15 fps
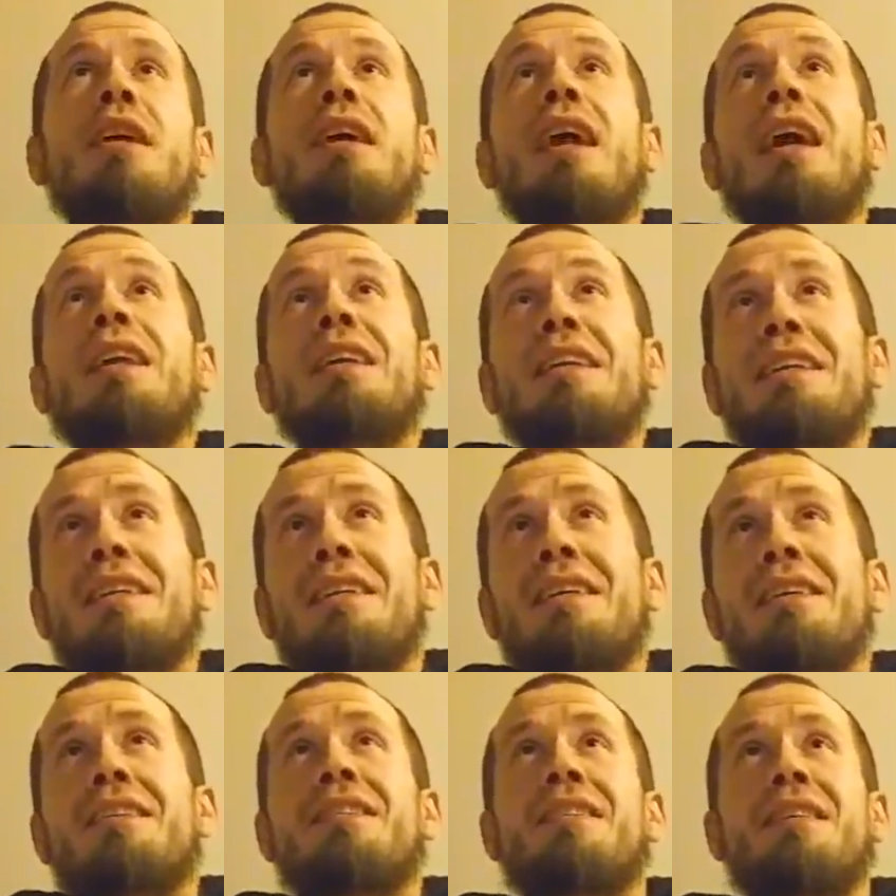and he
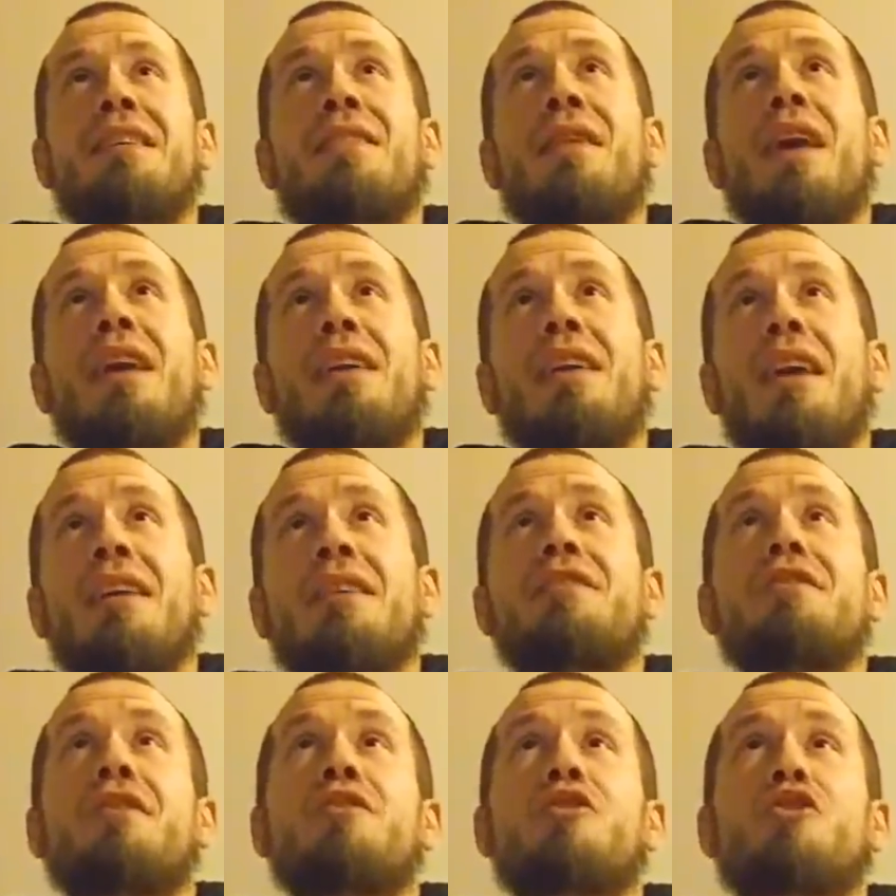is, in that
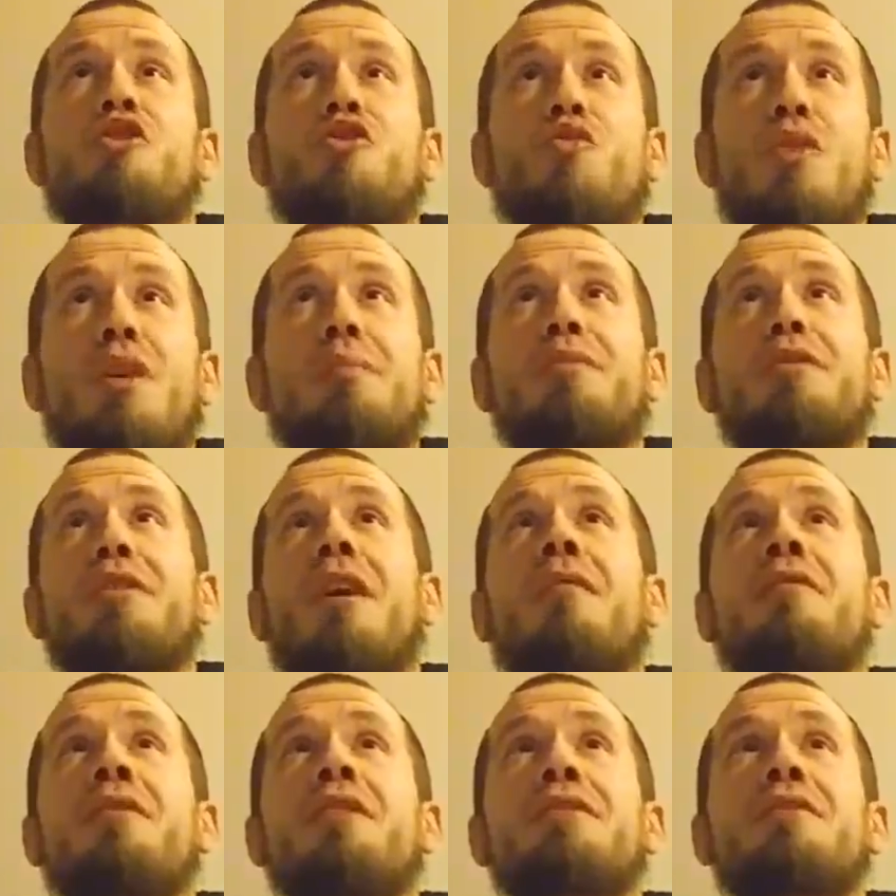case, stripped of
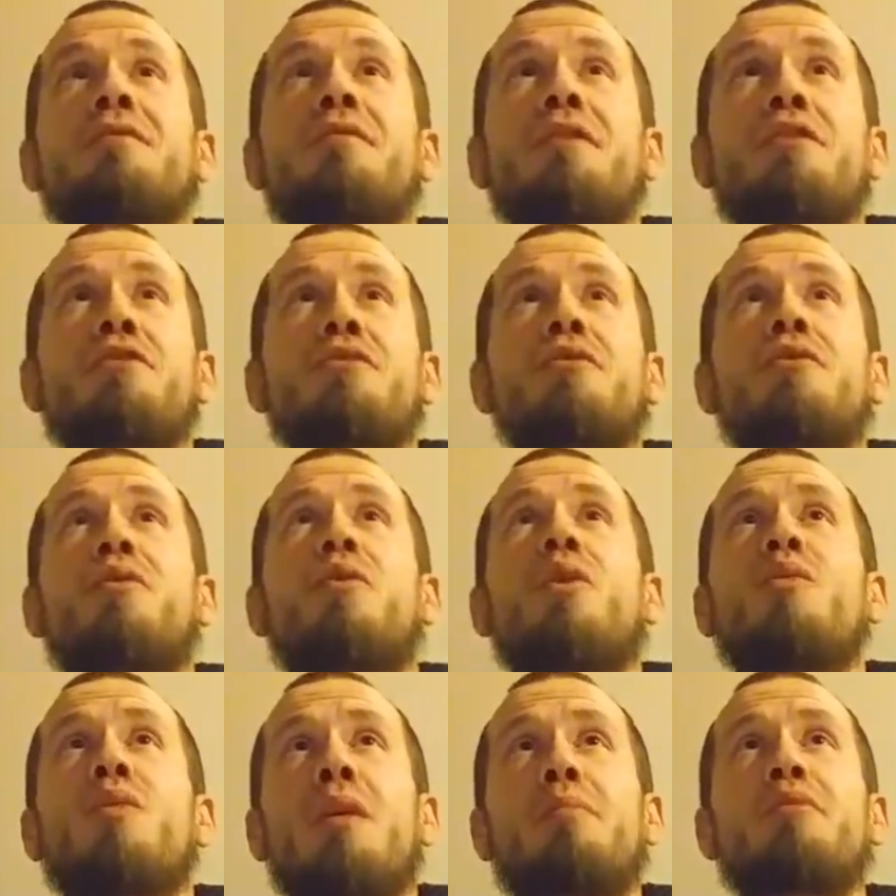his official or
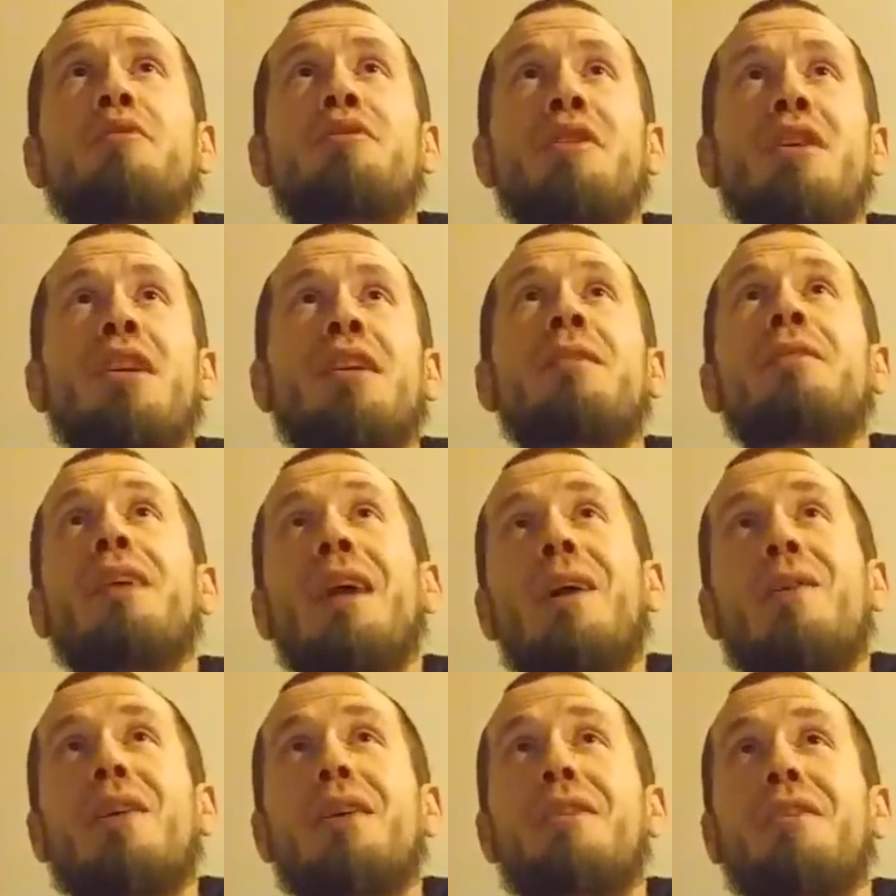representative
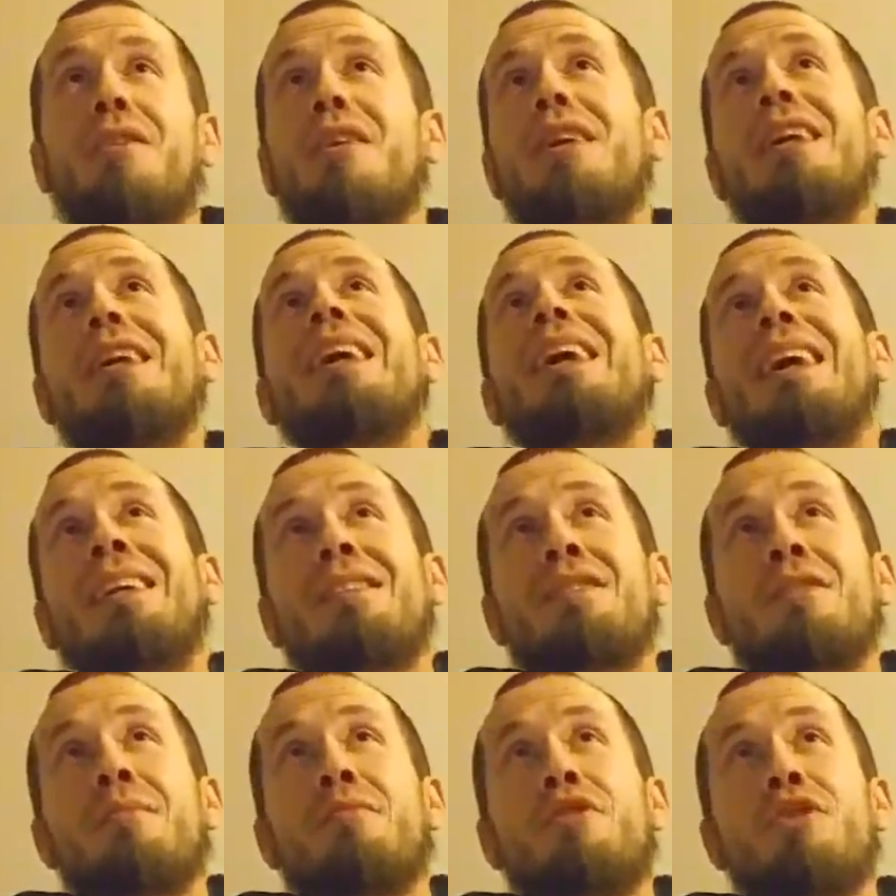character and is
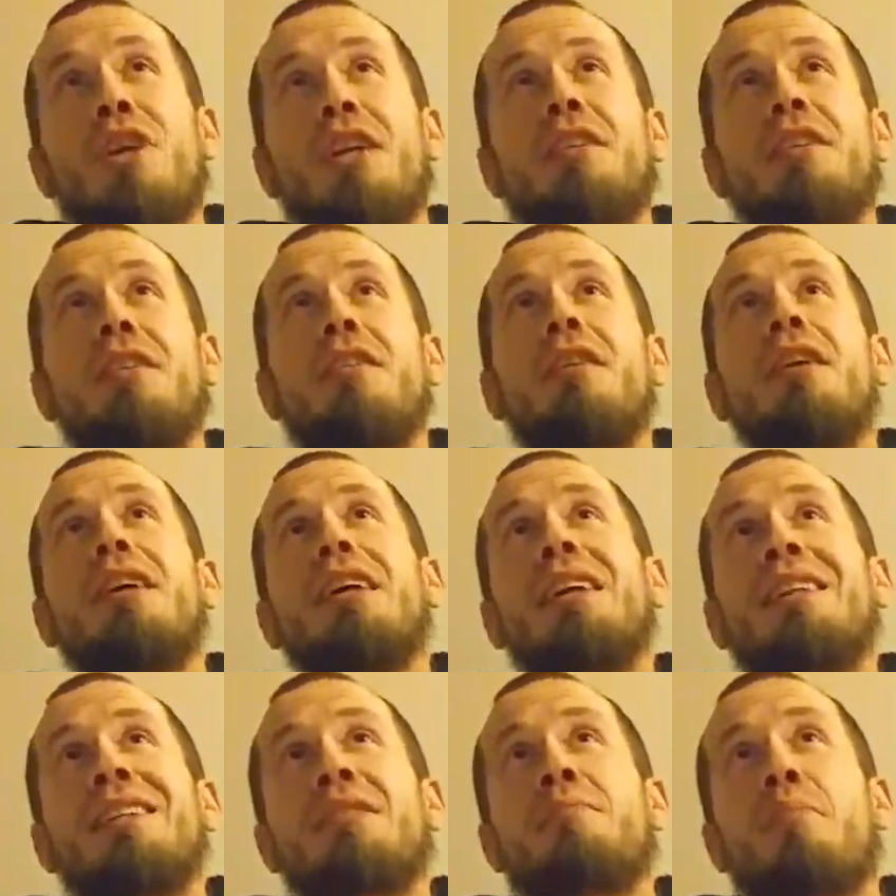subjected in
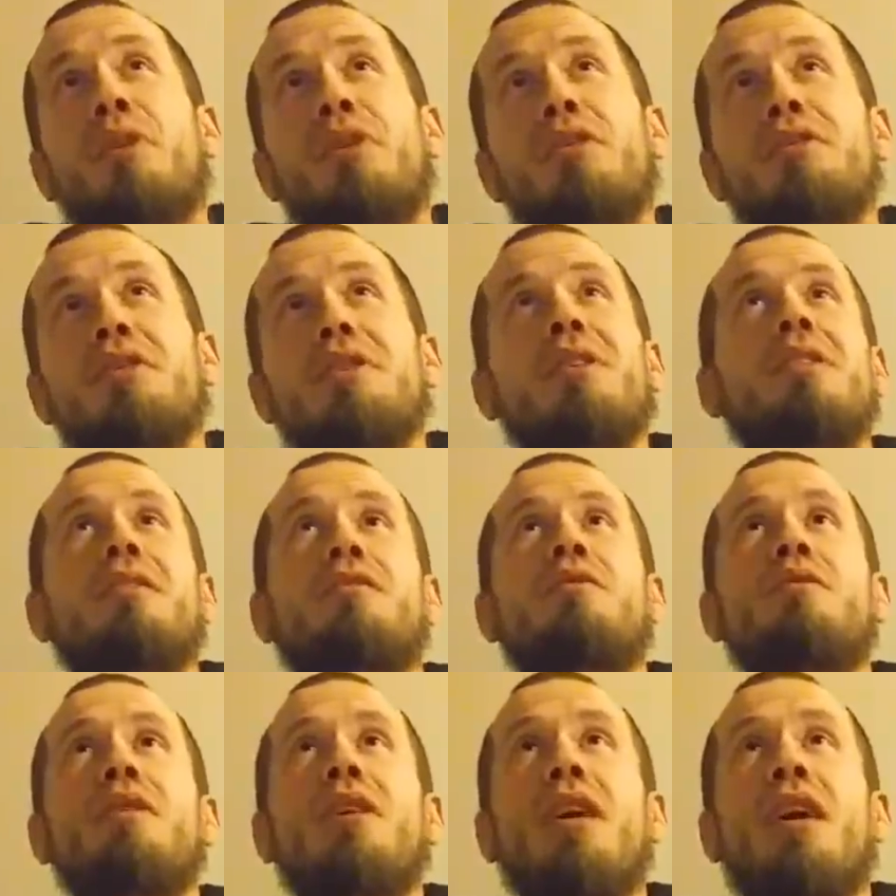his person to
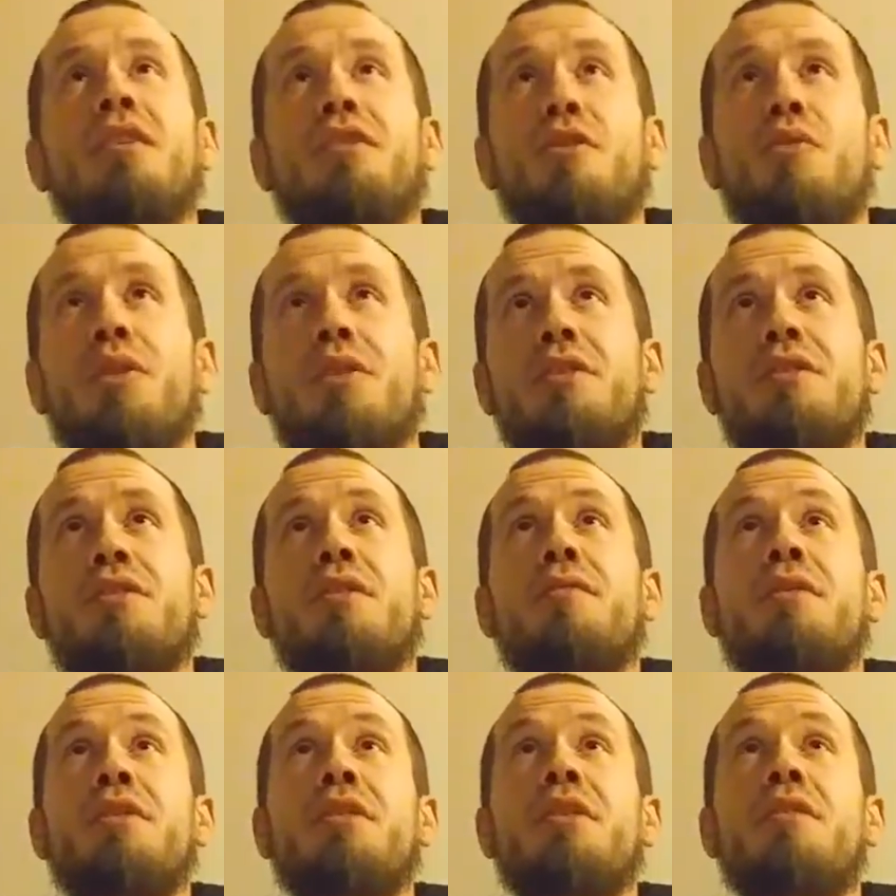the consequences of
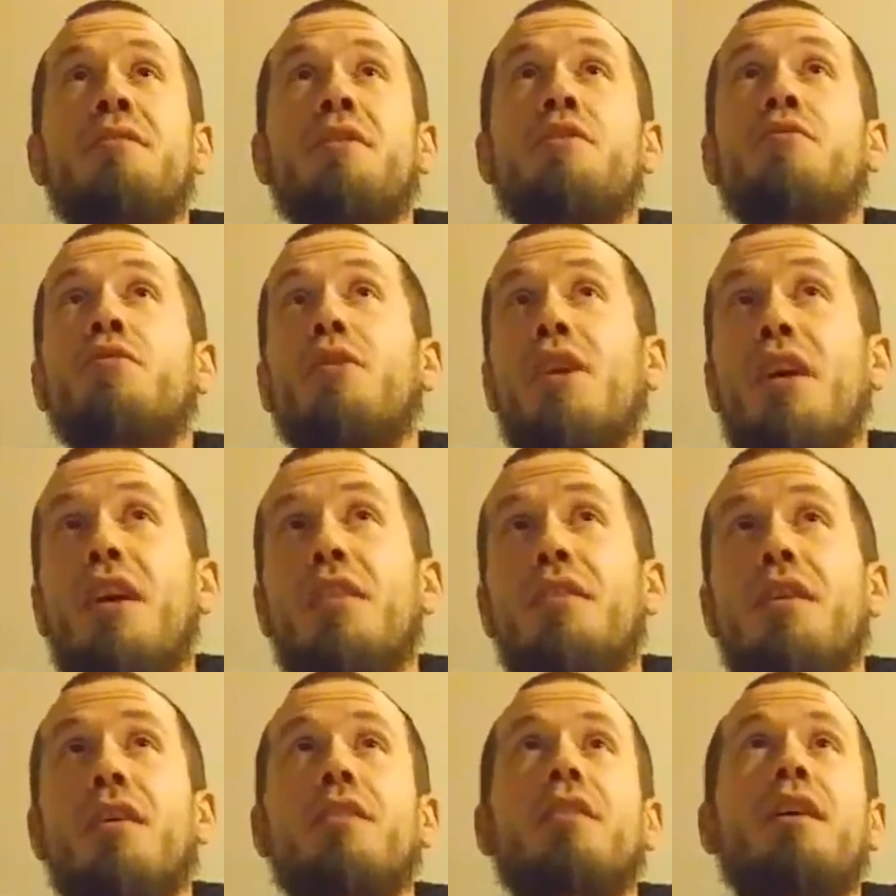his individual
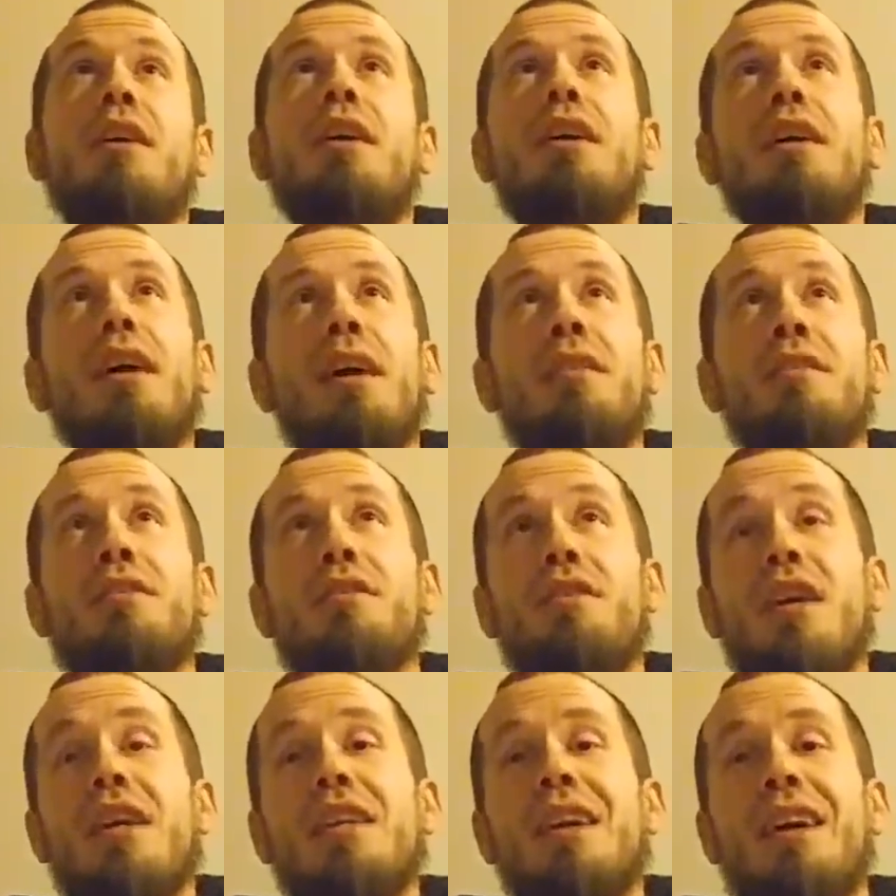conduct, and the
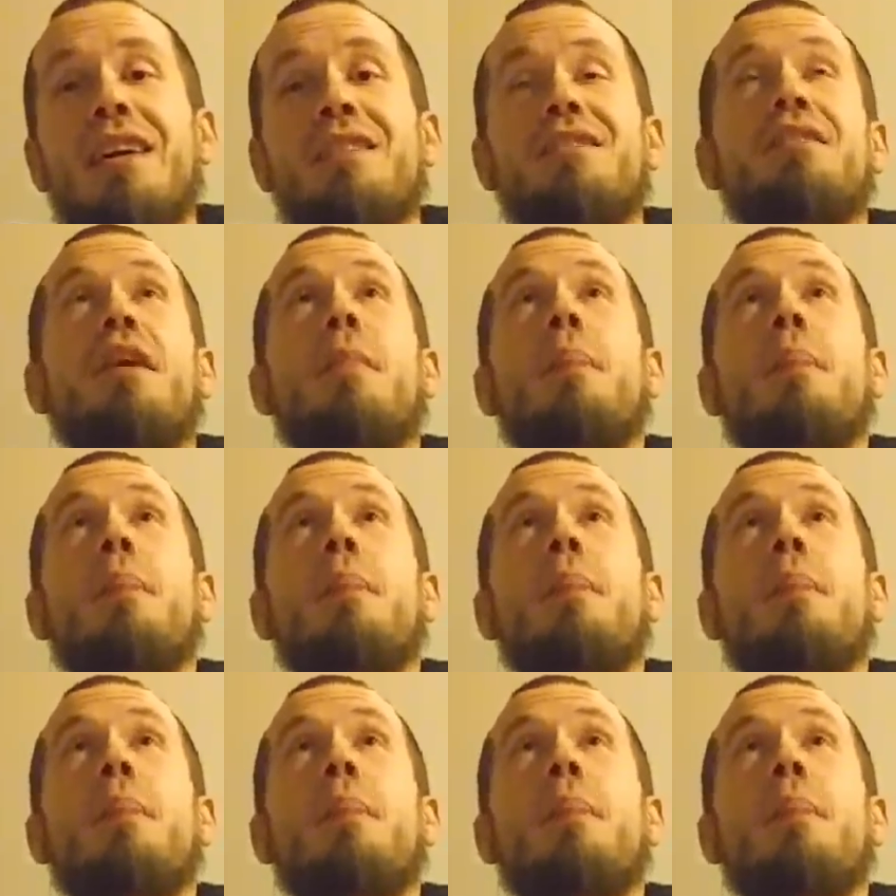state has